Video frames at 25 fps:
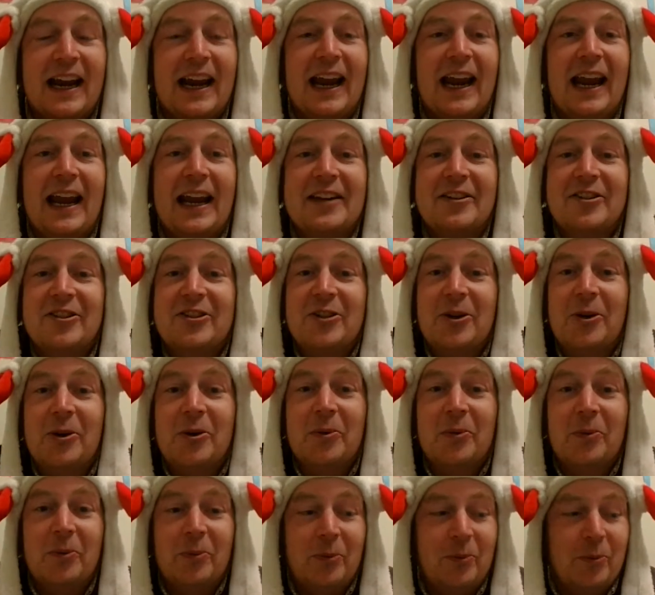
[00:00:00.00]
And
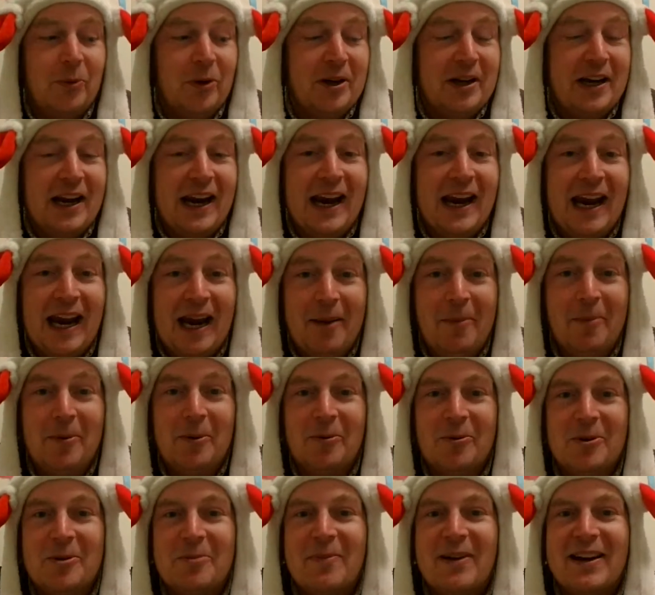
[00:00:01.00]
so what
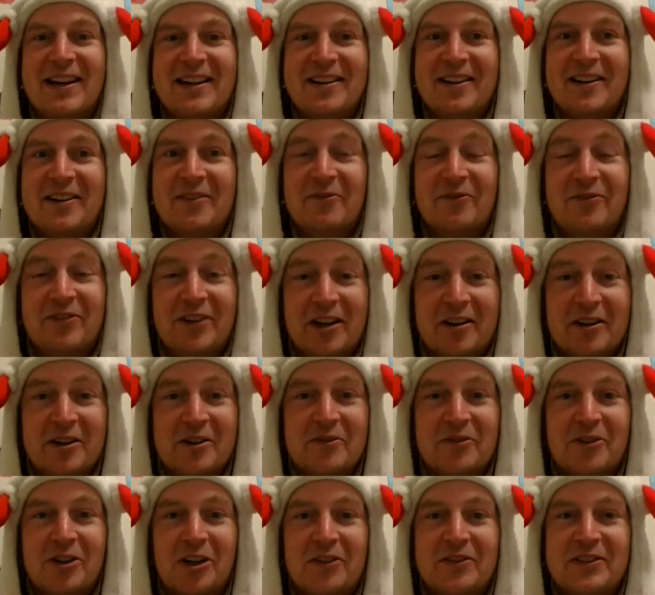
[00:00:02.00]
happened with my very
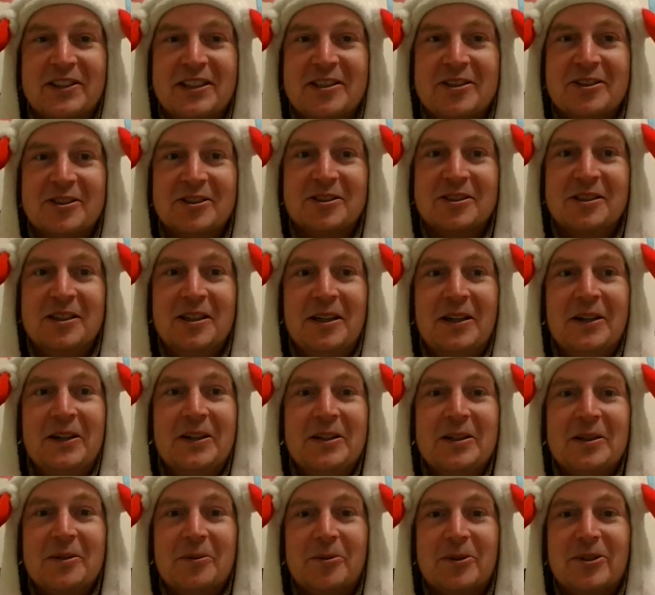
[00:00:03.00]
involved teacher
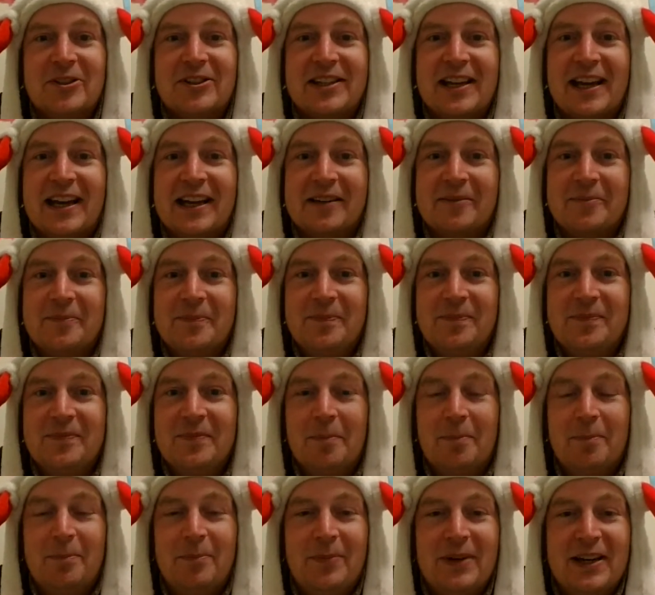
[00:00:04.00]
was that
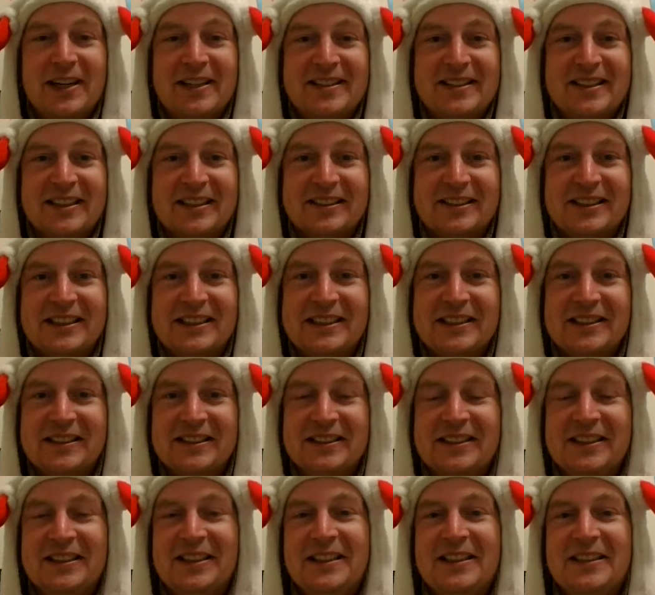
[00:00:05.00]
basically
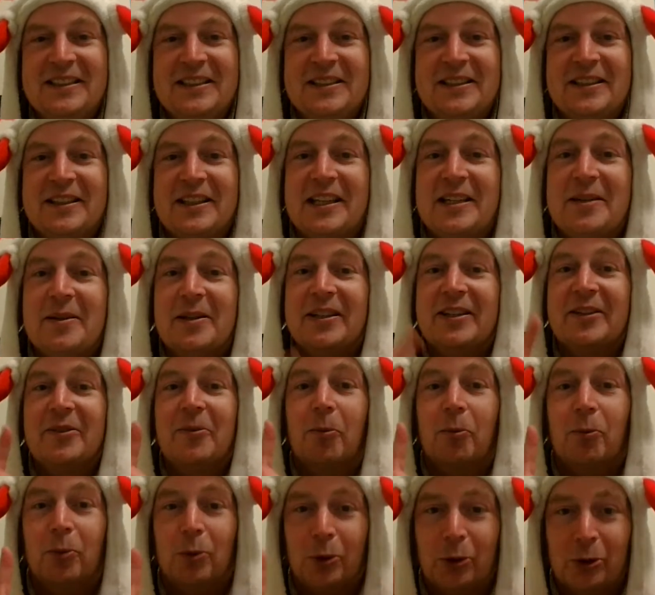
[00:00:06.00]
the
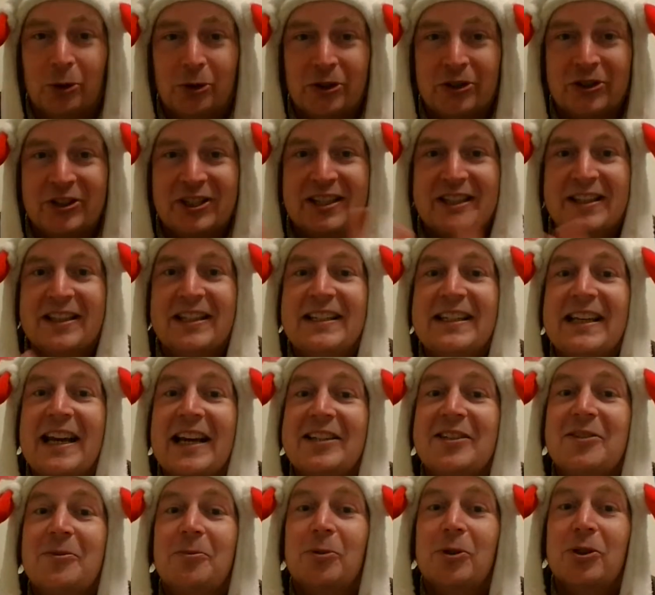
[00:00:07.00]
roles in the
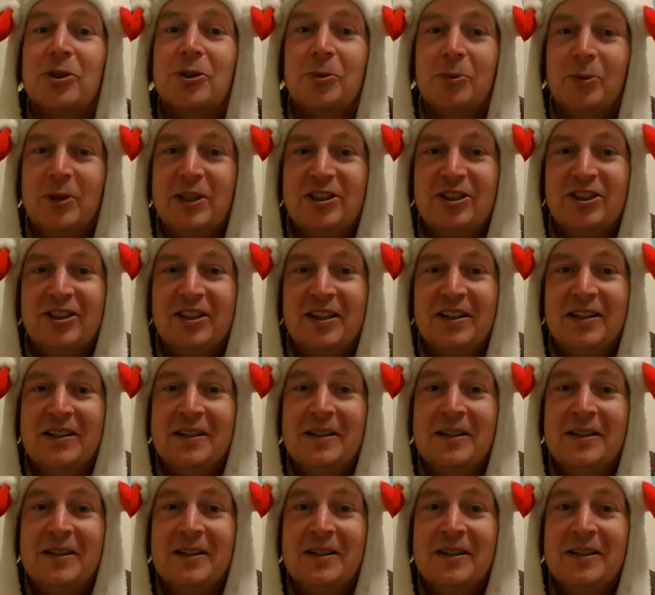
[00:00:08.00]
test were switched.